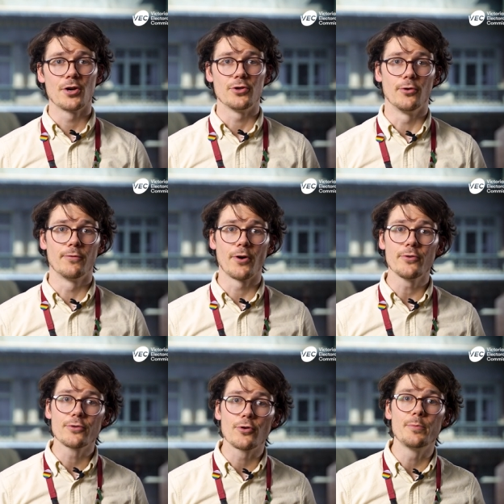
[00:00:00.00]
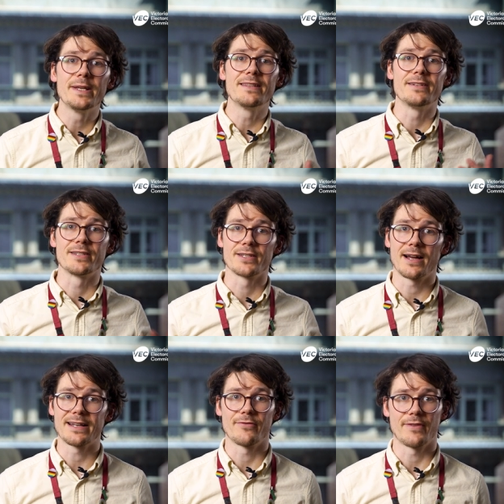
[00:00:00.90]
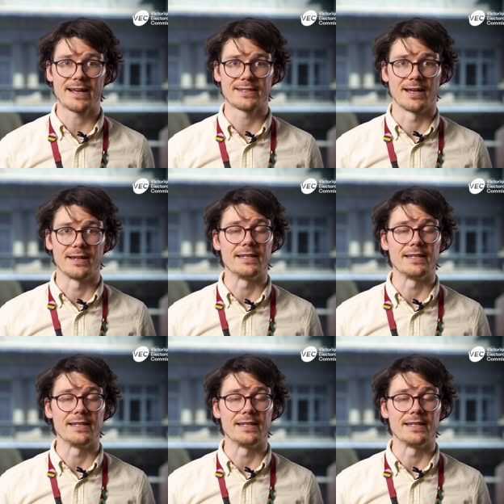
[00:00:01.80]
Your vote could be the deciding factor